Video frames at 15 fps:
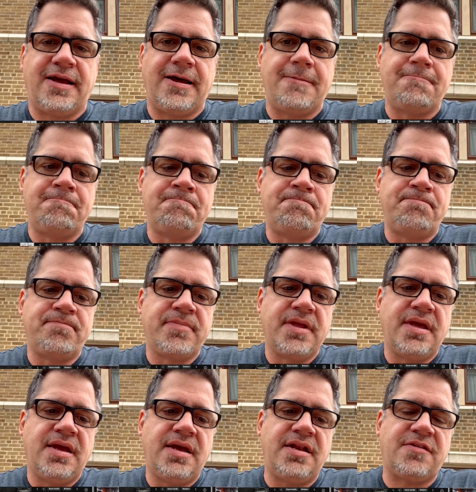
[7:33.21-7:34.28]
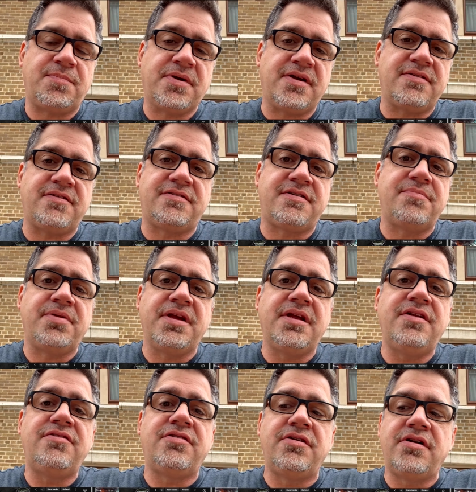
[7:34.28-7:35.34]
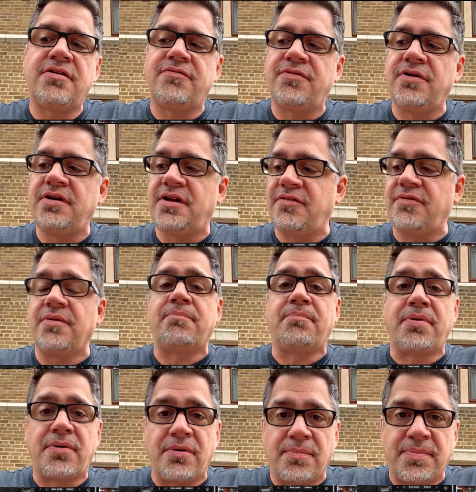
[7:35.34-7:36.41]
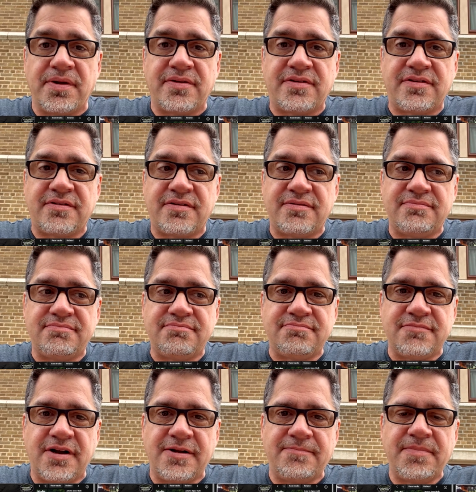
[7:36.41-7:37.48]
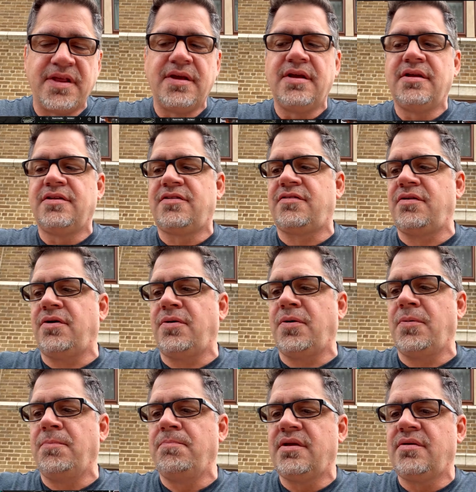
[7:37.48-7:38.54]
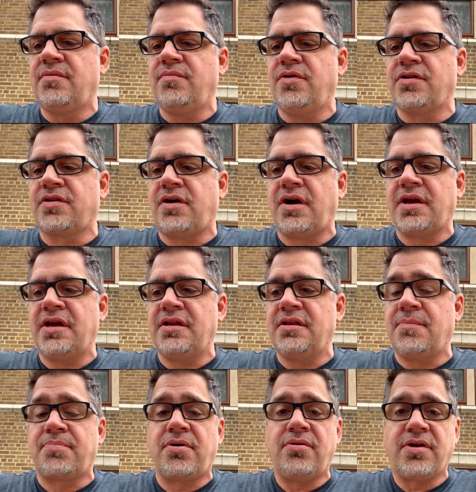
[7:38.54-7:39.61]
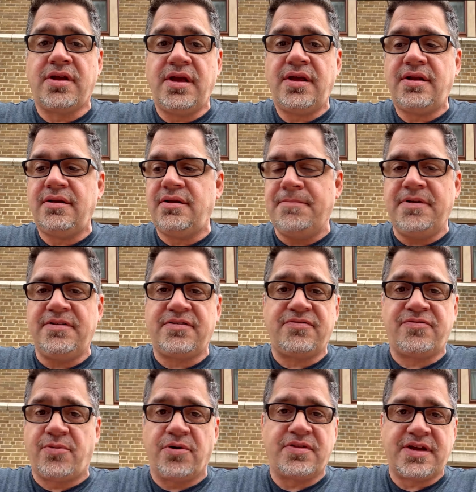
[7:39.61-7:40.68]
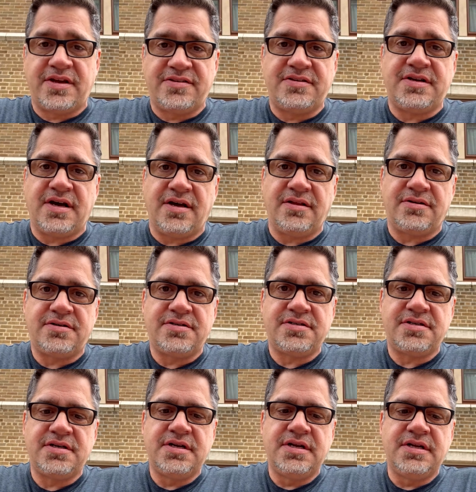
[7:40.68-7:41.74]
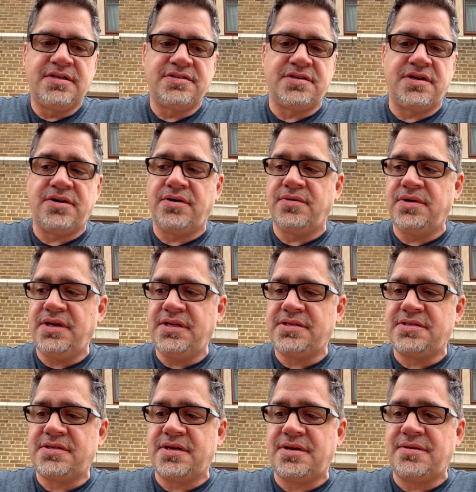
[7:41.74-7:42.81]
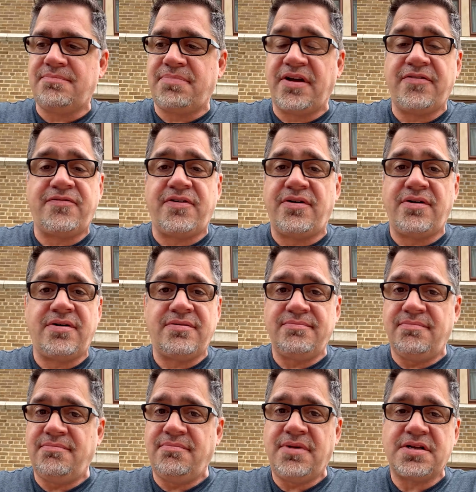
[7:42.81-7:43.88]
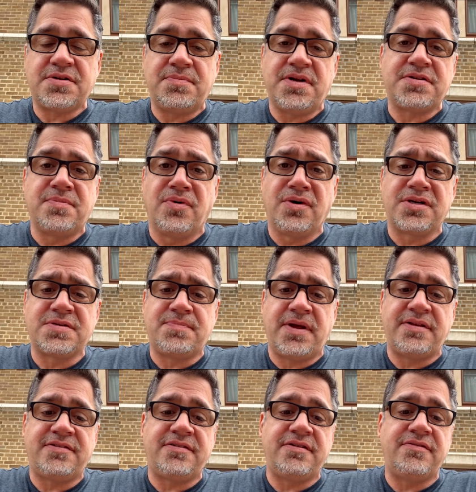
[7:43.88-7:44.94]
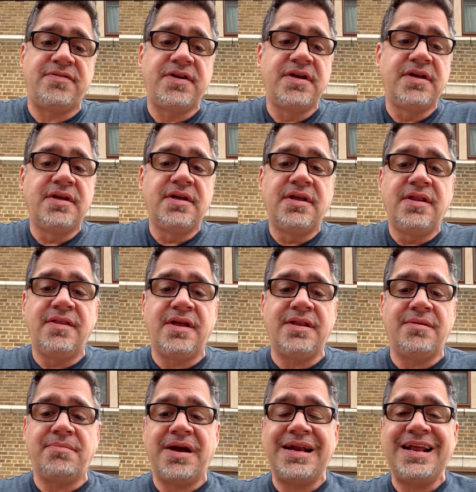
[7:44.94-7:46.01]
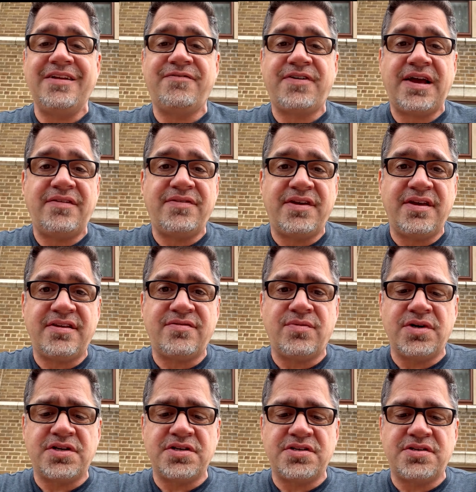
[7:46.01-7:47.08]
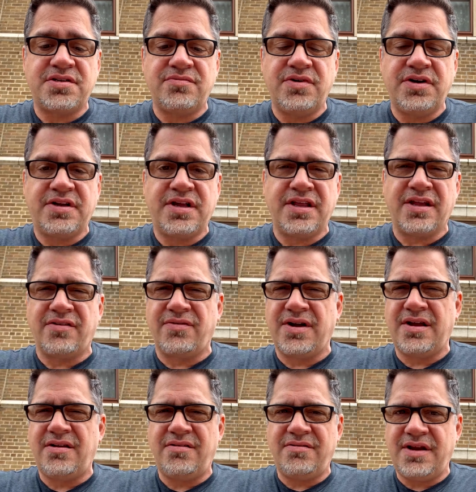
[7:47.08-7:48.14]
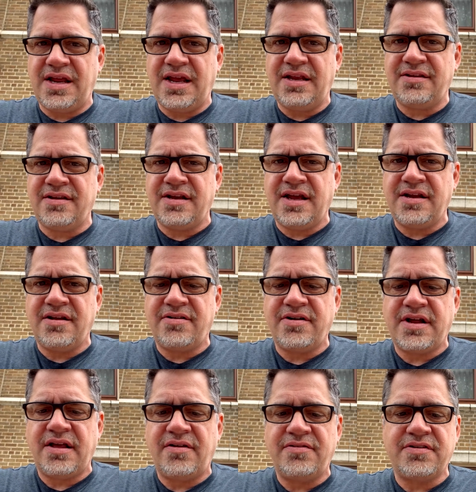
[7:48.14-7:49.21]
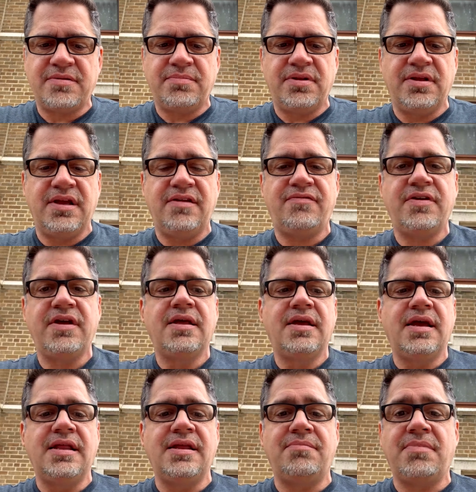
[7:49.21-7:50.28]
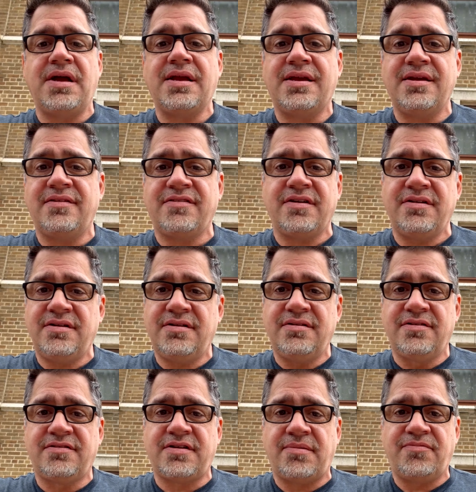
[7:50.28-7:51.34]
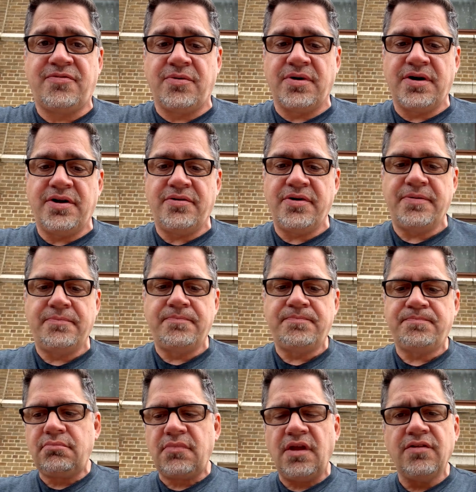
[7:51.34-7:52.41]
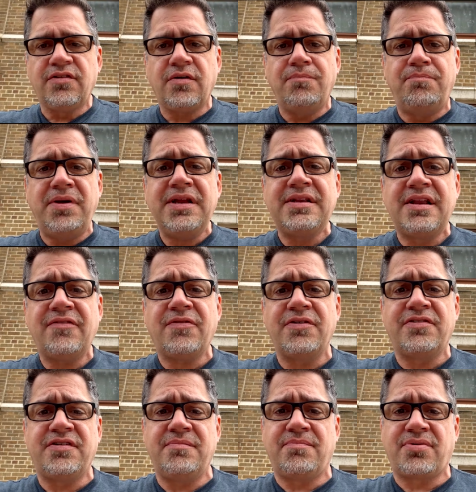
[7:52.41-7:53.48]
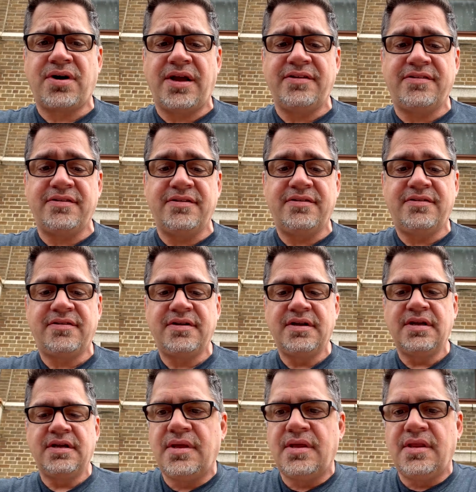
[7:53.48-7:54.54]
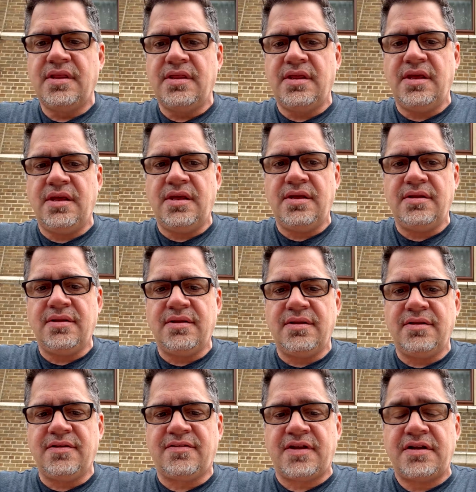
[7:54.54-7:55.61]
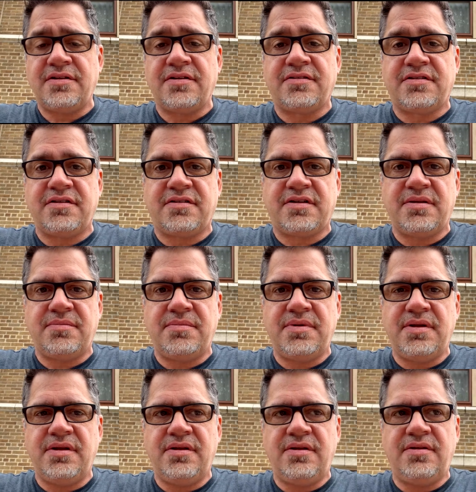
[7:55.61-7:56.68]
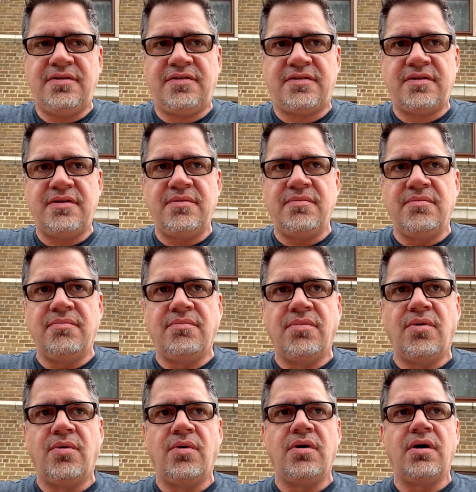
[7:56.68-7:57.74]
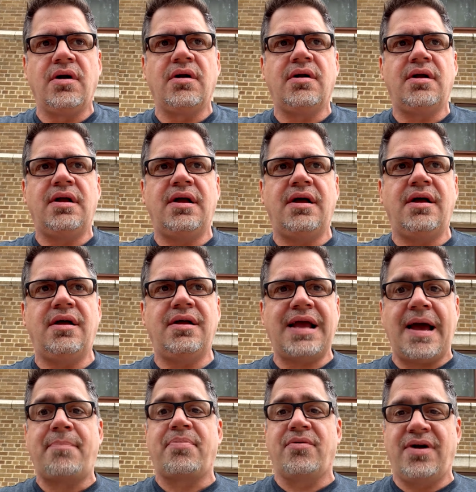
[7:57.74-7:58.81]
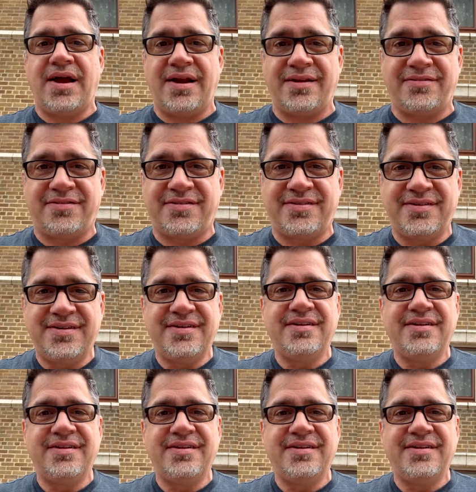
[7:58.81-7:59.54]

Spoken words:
And that's because it's simply engineered for a different purpose, right? So we're talking, the Pro Kit is $4,000. So it's by far much, much more expensive than the Mine A5 kit, which is retailing around $800 to $900, I believe. And then my kit's sub $400. So big difference in prices. The Sentinel system is more apparatus.